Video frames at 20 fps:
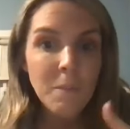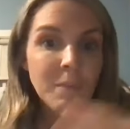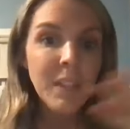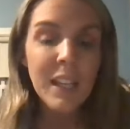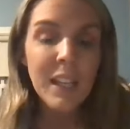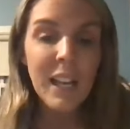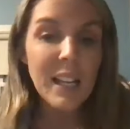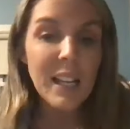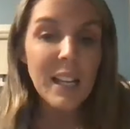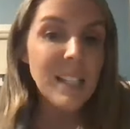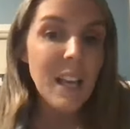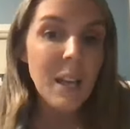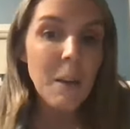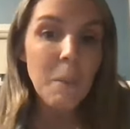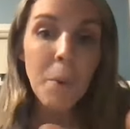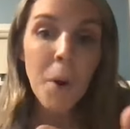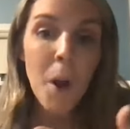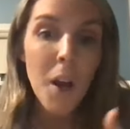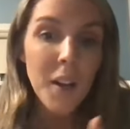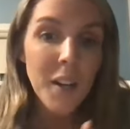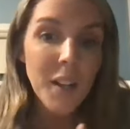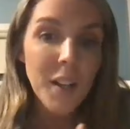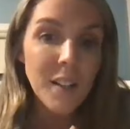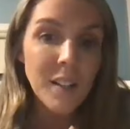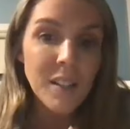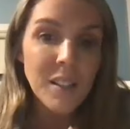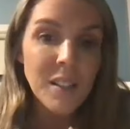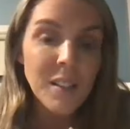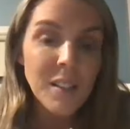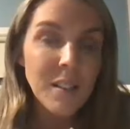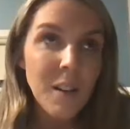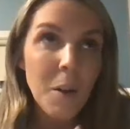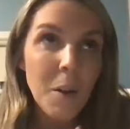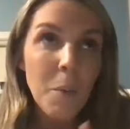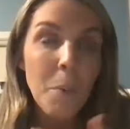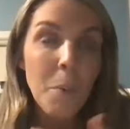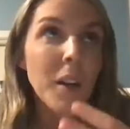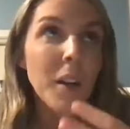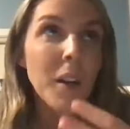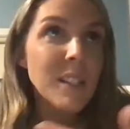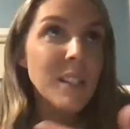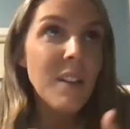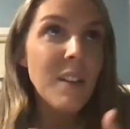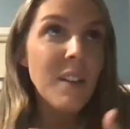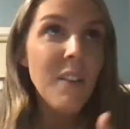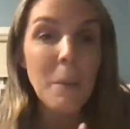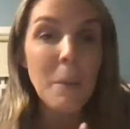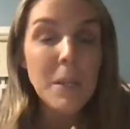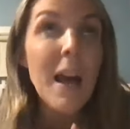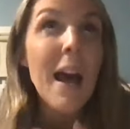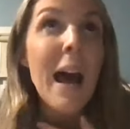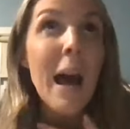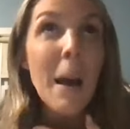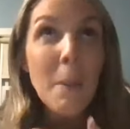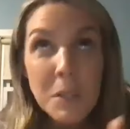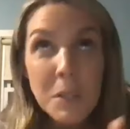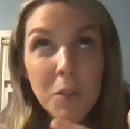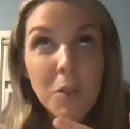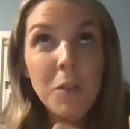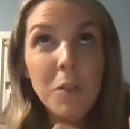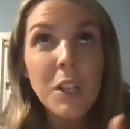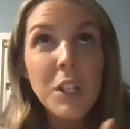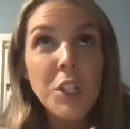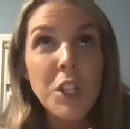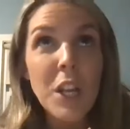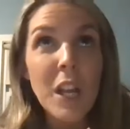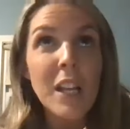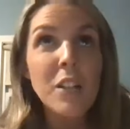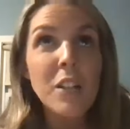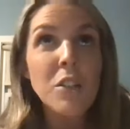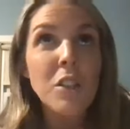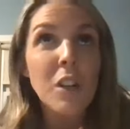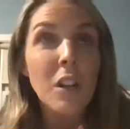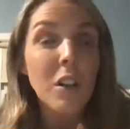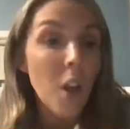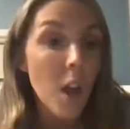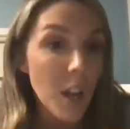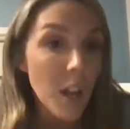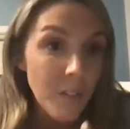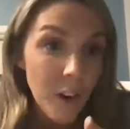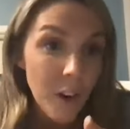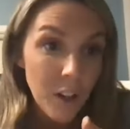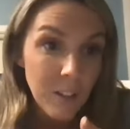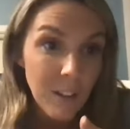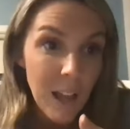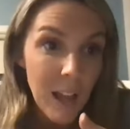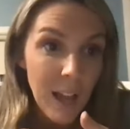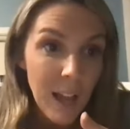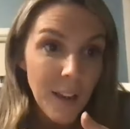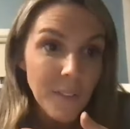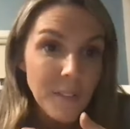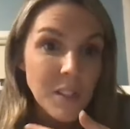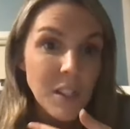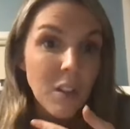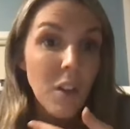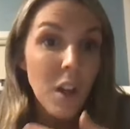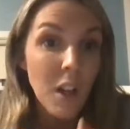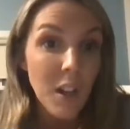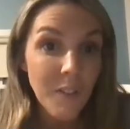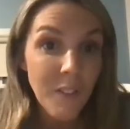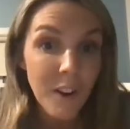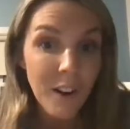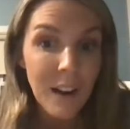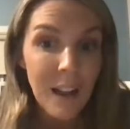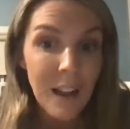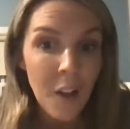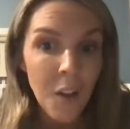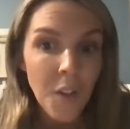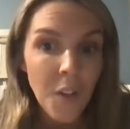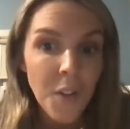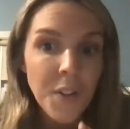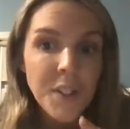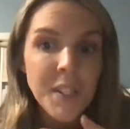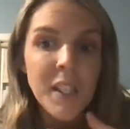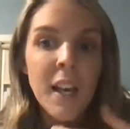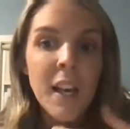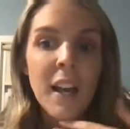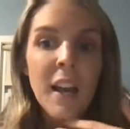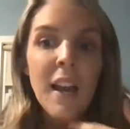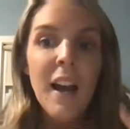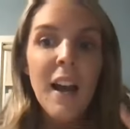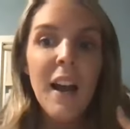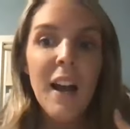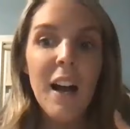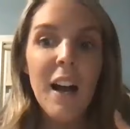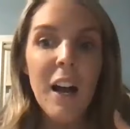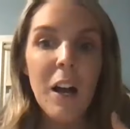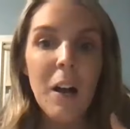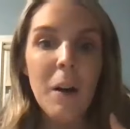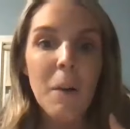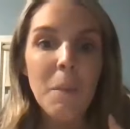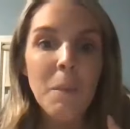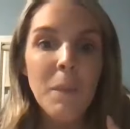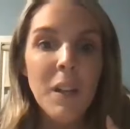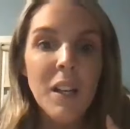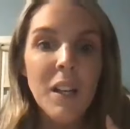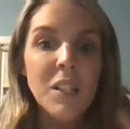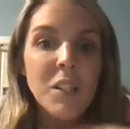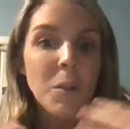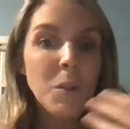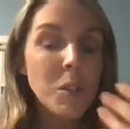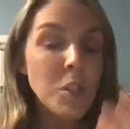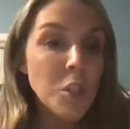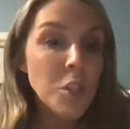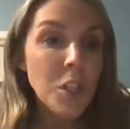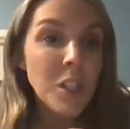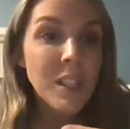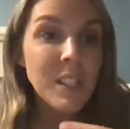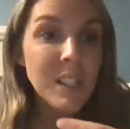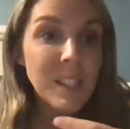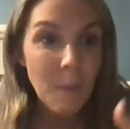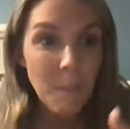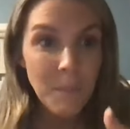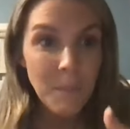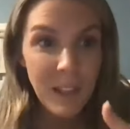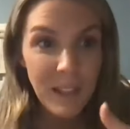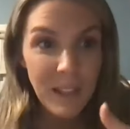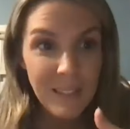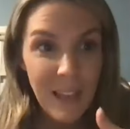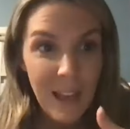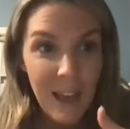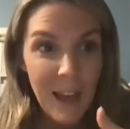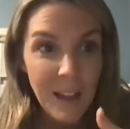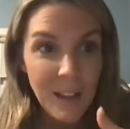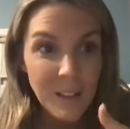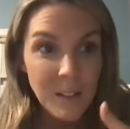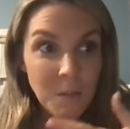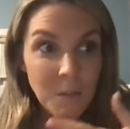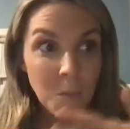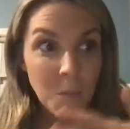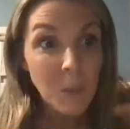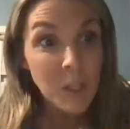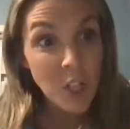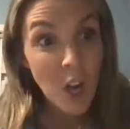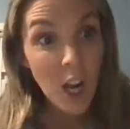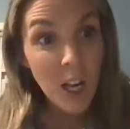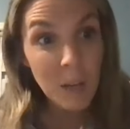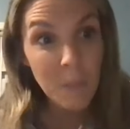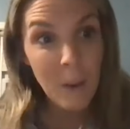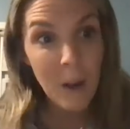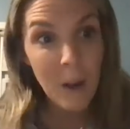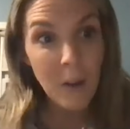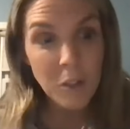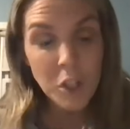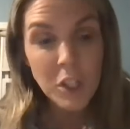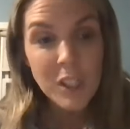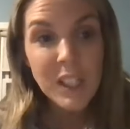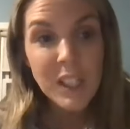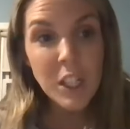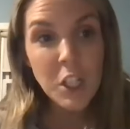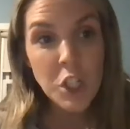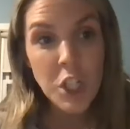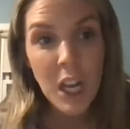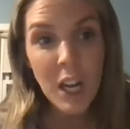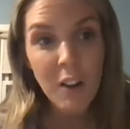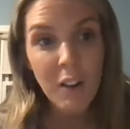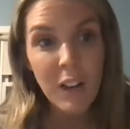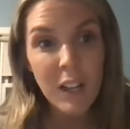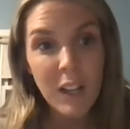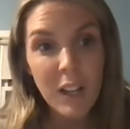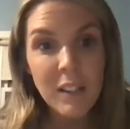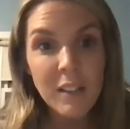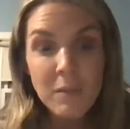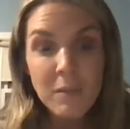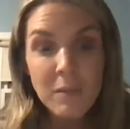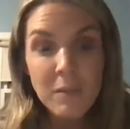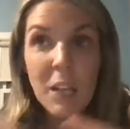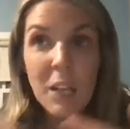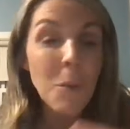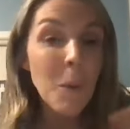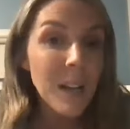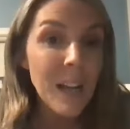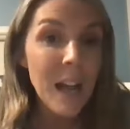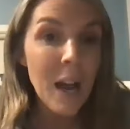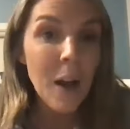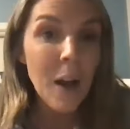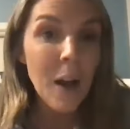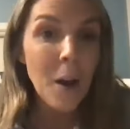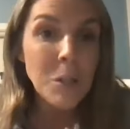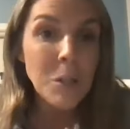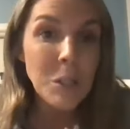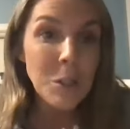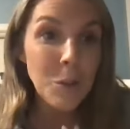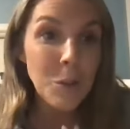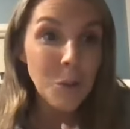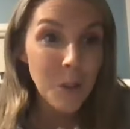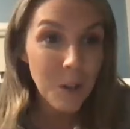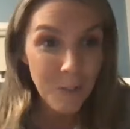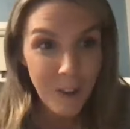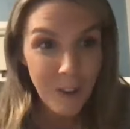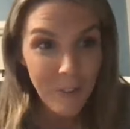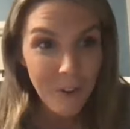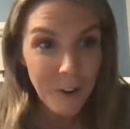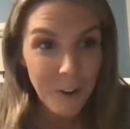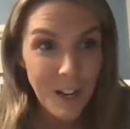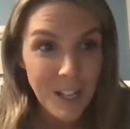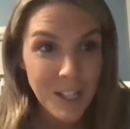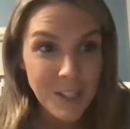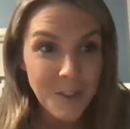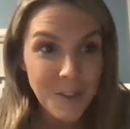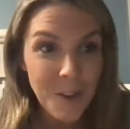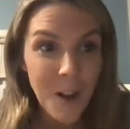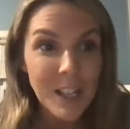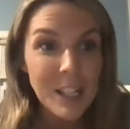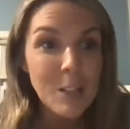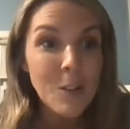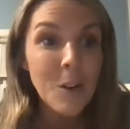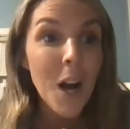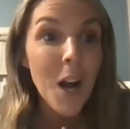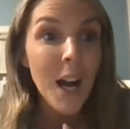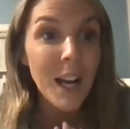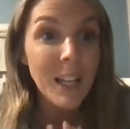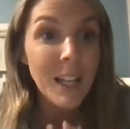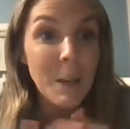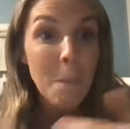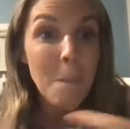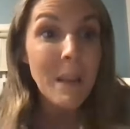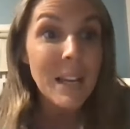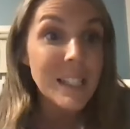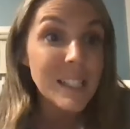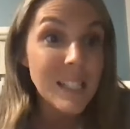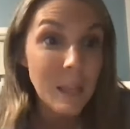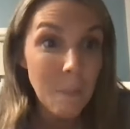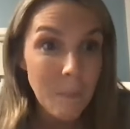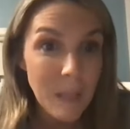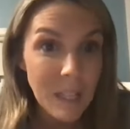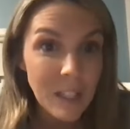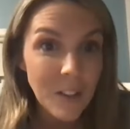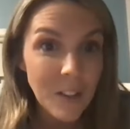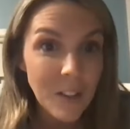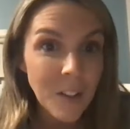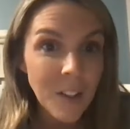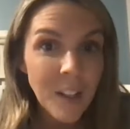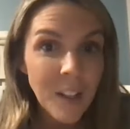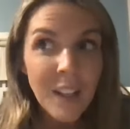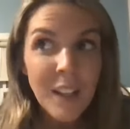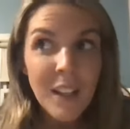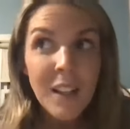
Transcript: Like I said, our products have absolutely changed a lot of our lives, a lot of our healths. So it's just something that we talk about, just like sharing. Say you went out to your favorite restaurant and you got an amazing meal,